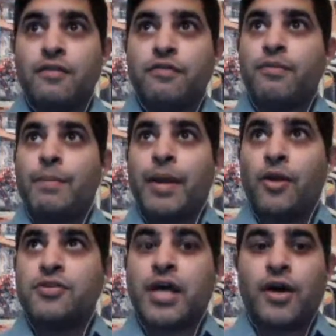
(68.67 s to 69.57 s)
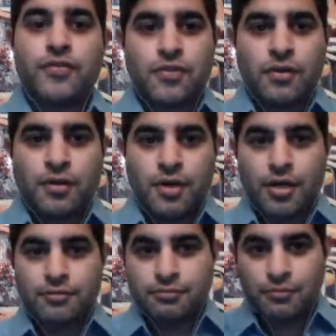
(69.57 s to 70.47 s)
from my parents' house.
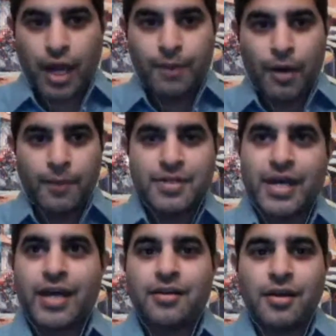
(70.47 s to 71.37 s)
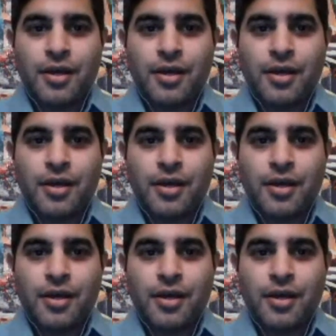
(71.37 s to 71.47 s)
Hi, Mom and Dad.